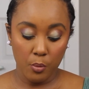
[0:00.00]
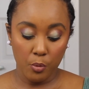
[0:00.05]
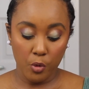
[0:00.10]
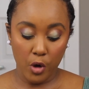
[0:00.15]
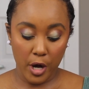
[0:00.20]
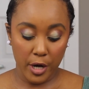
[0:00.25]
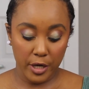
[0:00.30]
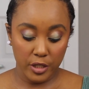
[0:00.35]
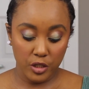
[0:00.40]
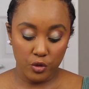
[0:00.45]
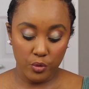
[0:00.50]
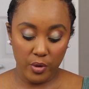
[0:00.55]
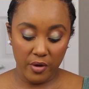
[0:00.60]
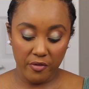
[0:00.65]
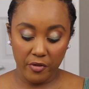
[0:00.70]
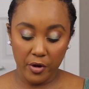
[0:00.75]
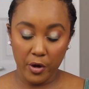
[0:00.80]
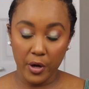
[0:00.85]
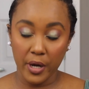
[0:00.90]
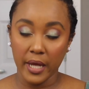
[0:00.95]
prior to
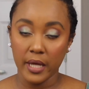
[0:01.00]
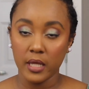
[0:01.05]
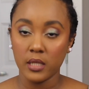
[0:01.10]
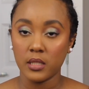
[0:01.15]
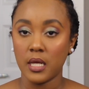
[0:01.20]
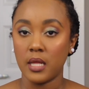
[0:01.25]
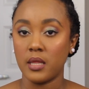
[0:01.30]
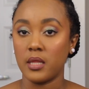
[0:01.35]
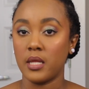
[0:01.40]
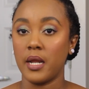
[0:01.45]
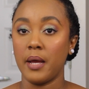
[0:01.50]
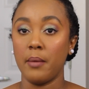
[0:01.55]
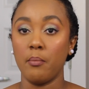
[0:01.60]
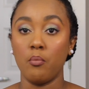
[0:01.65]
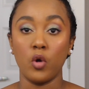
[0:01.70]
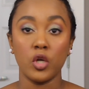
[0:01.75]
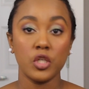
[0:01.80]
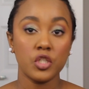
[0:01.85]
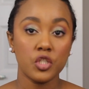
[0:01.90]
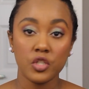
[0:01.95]
revering it, and then I
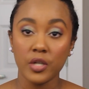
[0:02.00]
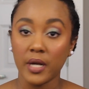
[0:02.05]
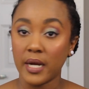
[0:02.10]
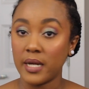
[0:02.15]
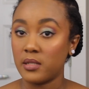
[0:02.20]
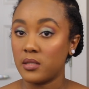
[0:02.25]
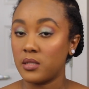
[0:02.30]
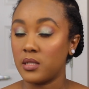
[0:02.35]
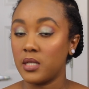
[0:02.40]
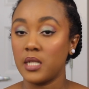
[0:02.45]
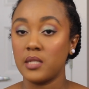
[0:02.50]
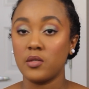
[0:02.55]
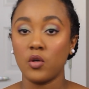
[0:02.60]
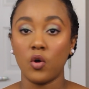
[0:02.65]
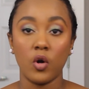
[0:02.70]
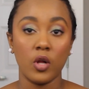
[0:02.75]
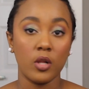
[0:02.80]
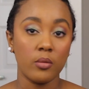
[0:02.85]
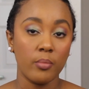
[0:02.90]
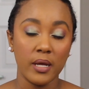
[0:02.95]
moisturized it,
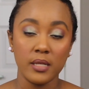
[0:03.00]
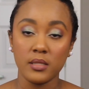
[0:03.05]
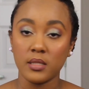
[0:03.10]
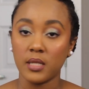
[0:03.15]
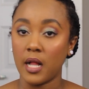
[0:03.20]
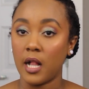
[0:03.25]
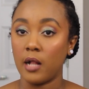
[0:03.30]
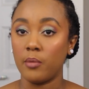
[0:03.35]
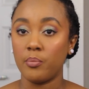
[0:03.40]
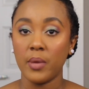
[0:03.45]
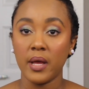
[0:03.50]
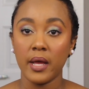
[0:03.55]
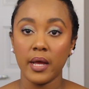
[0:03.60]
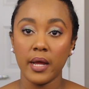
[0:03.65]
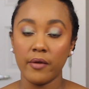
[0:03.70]
oiled my scalp,